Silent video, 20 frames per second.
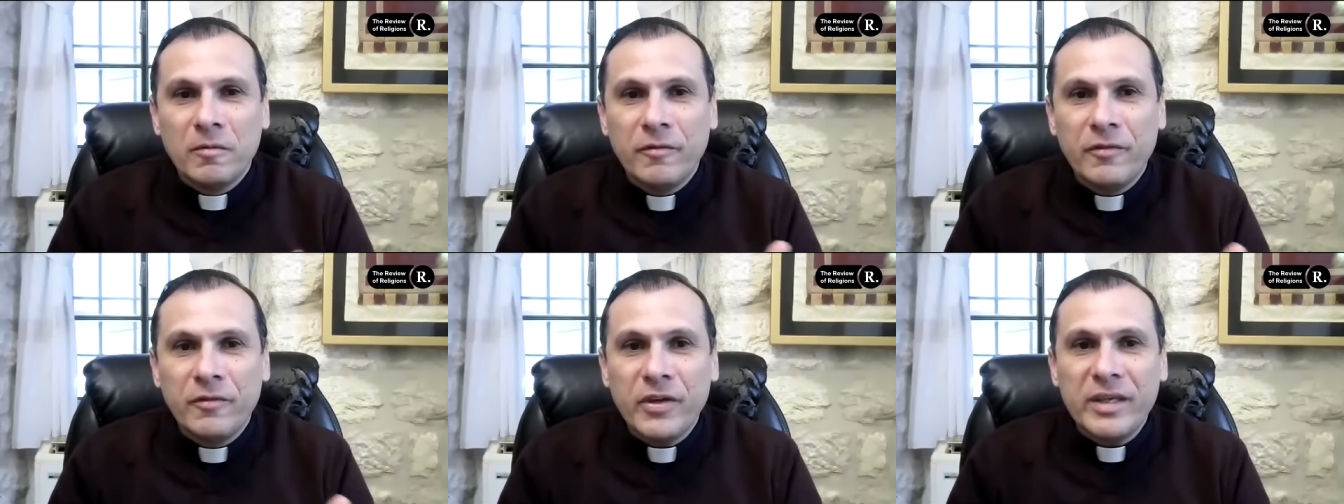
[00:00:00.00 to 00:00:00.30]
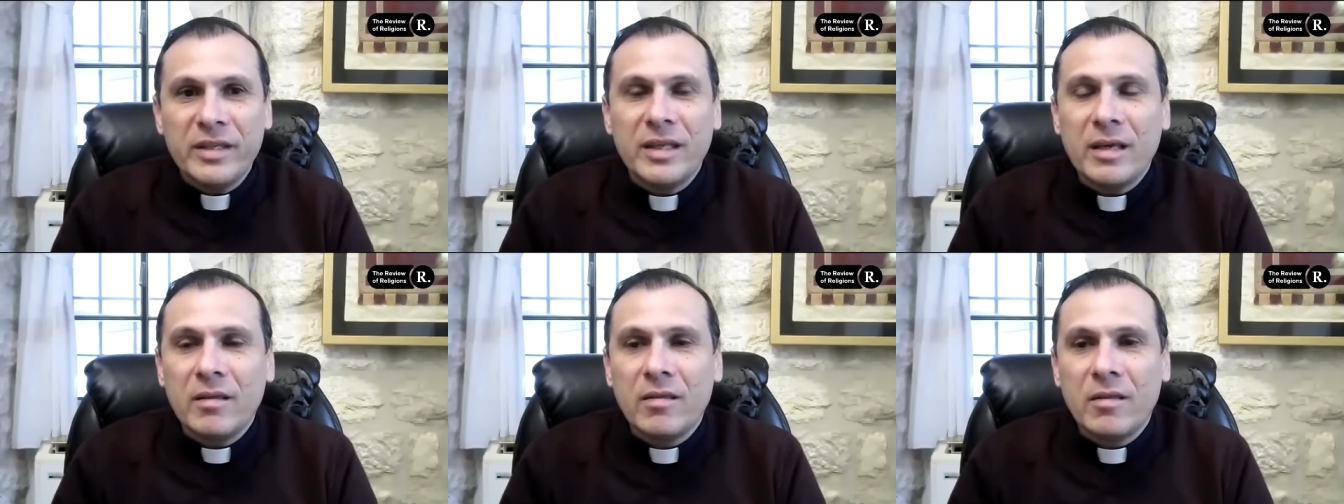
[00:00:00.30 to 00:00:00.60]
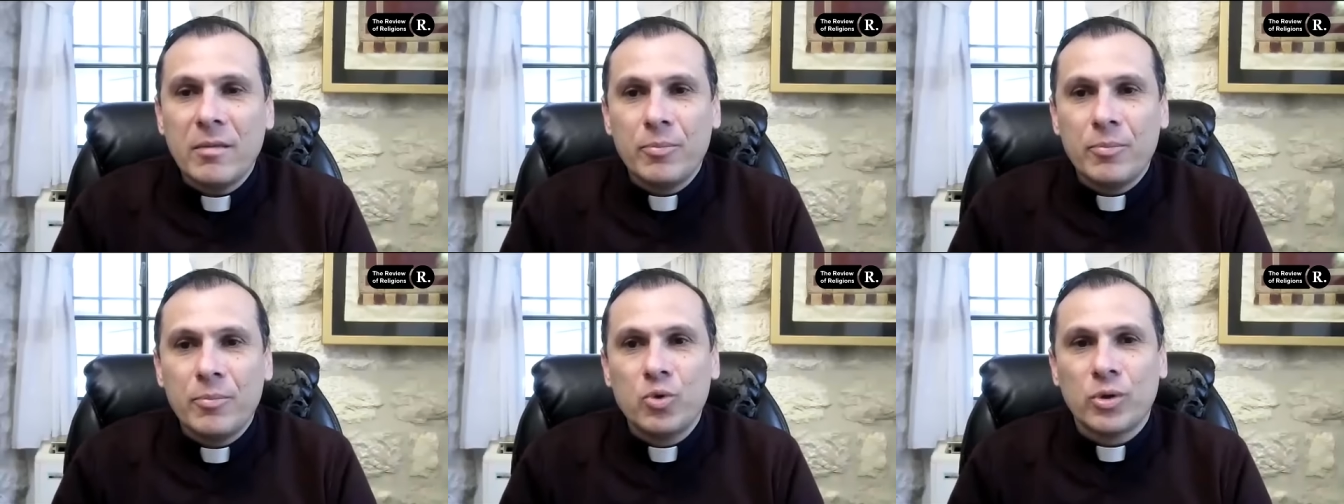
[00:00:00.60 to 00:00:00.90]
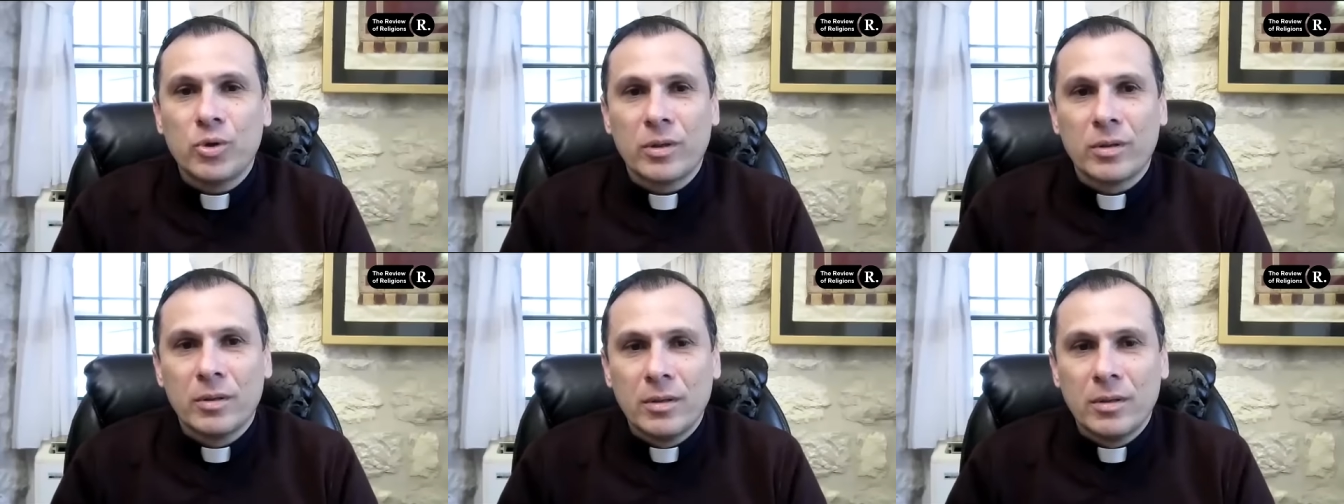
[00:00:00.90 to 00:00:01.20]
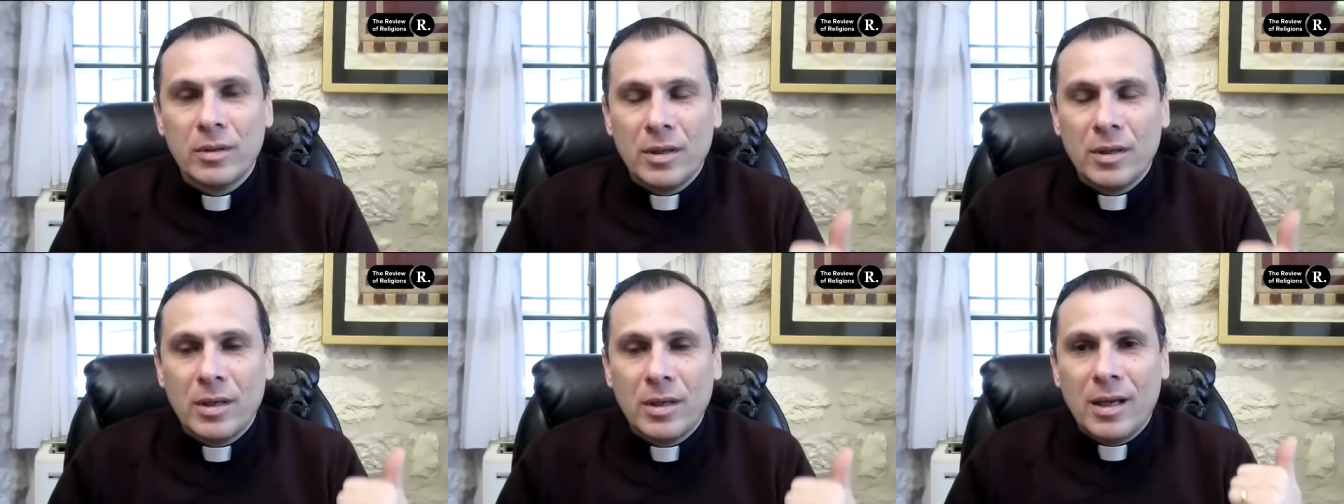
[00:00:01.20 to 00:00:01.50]
feeding the poor,
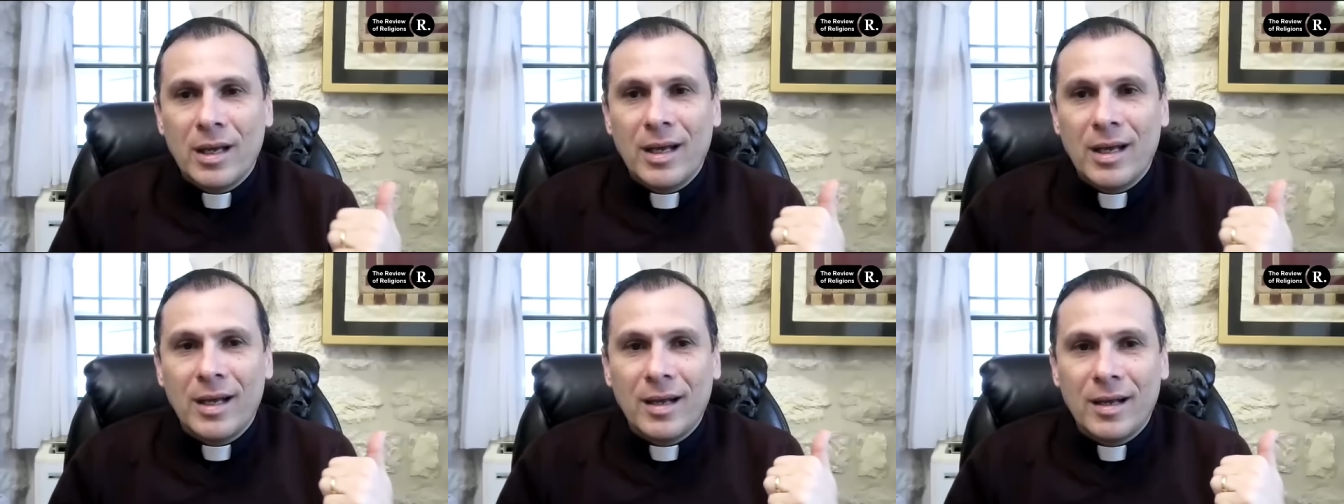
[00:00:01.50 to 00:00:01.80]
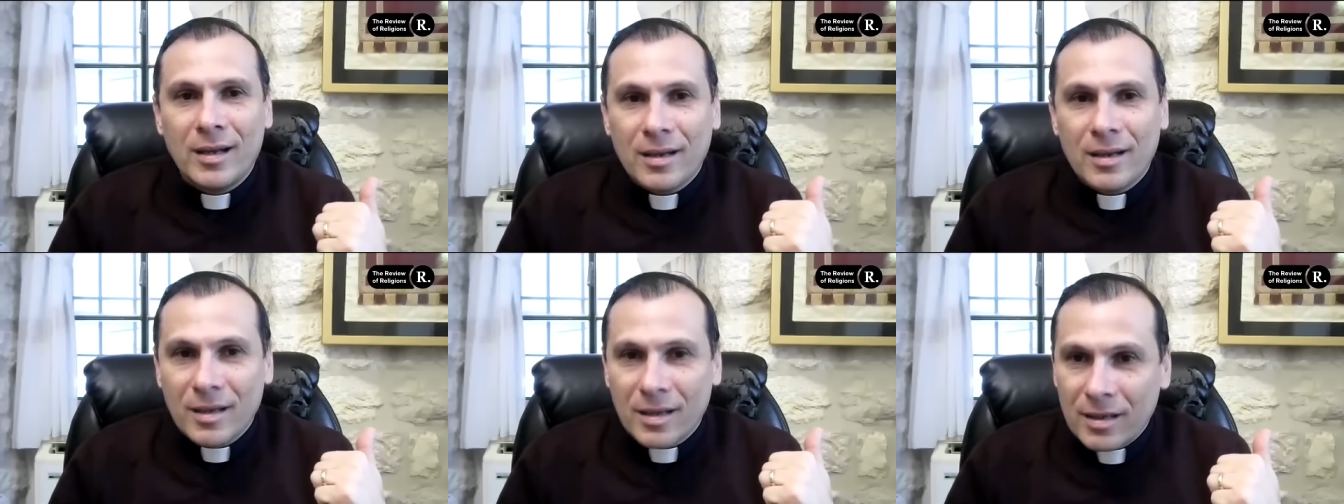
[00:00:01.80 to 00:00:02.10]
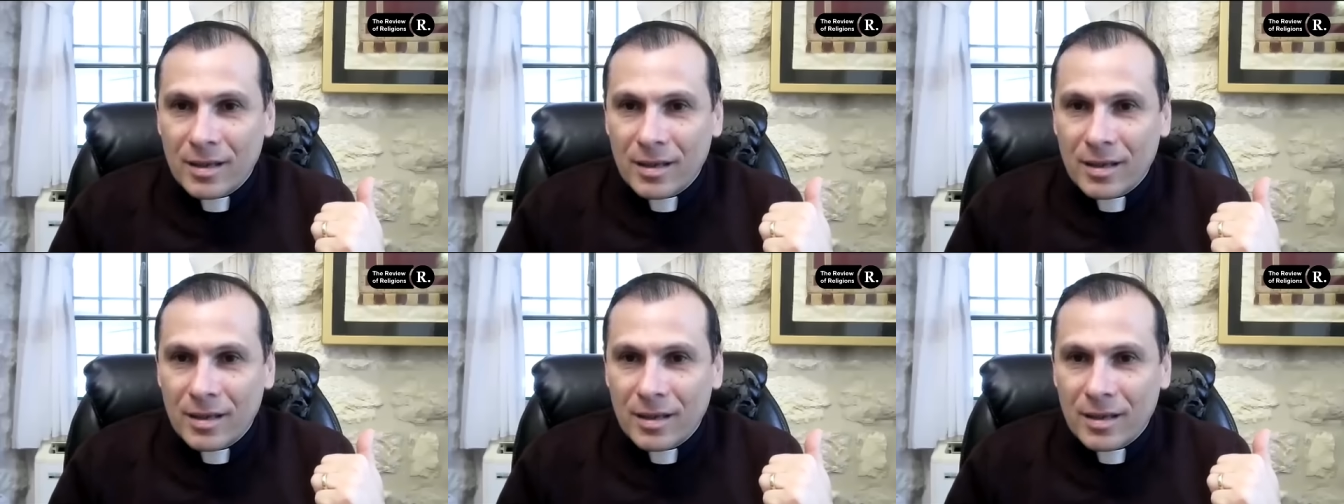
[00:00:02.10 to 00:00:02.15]
uh,